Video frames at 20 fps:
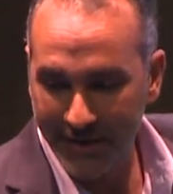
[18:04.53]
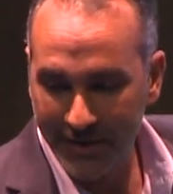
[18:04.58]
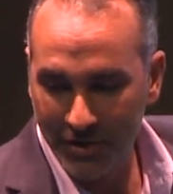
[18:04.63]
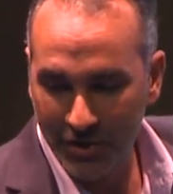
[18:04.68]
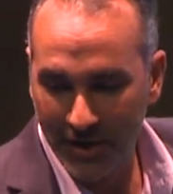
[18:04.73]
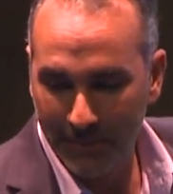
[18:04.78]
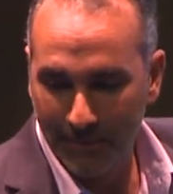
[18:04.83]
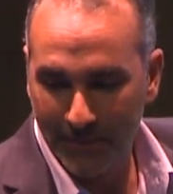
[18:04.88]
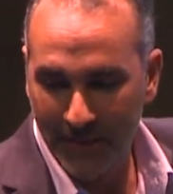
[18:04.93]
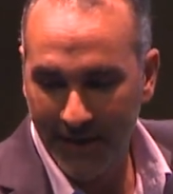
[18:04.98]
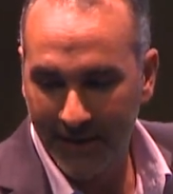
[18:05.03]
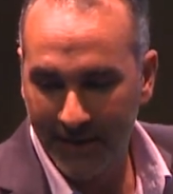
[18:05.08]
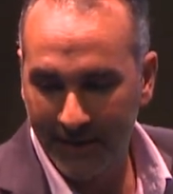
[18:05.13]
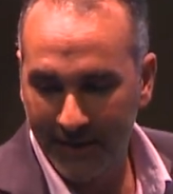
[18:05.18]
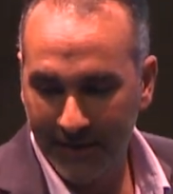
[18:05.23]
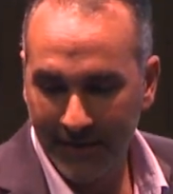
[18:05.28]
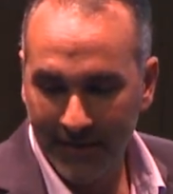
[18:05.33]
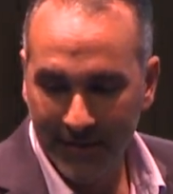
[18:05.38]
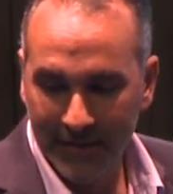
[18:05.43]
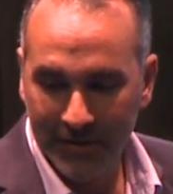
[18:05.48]

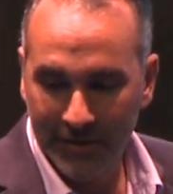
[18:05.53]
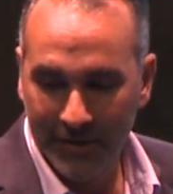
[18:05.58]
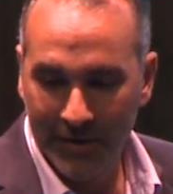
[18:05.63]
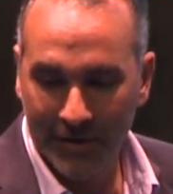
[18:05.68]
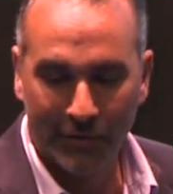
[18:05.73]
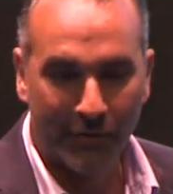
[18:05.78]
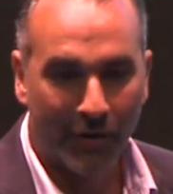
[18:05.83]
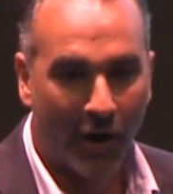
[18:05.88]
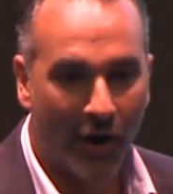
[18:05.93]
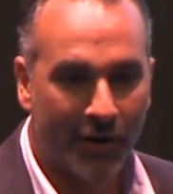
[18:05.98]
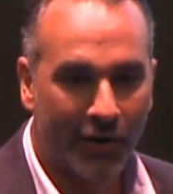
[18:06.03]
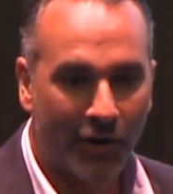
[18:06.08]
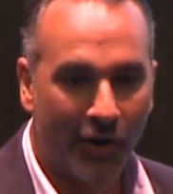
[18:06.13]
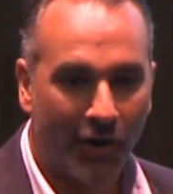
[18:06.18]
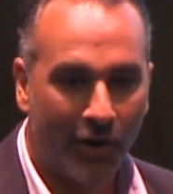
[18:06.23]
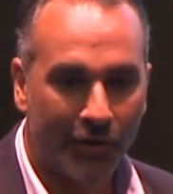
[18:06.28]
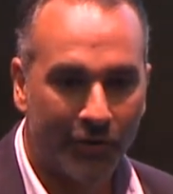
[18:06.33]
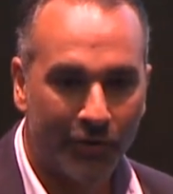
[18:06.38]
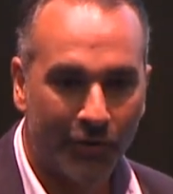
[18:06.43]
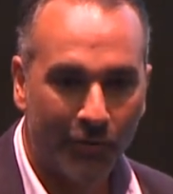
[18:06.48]
shipping, on
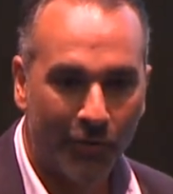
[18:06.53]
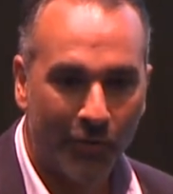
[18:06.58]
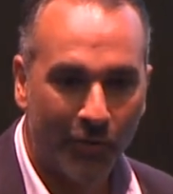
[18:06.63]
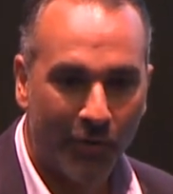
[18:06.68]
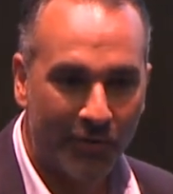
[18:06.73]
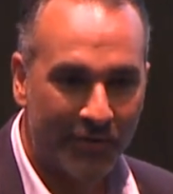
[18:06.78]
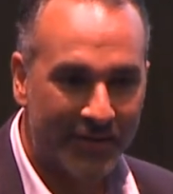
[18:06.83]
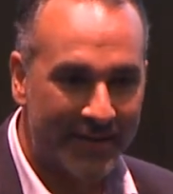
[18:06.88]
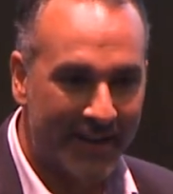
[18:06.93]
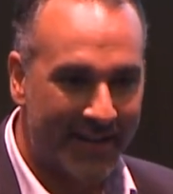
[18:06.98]
all your orders.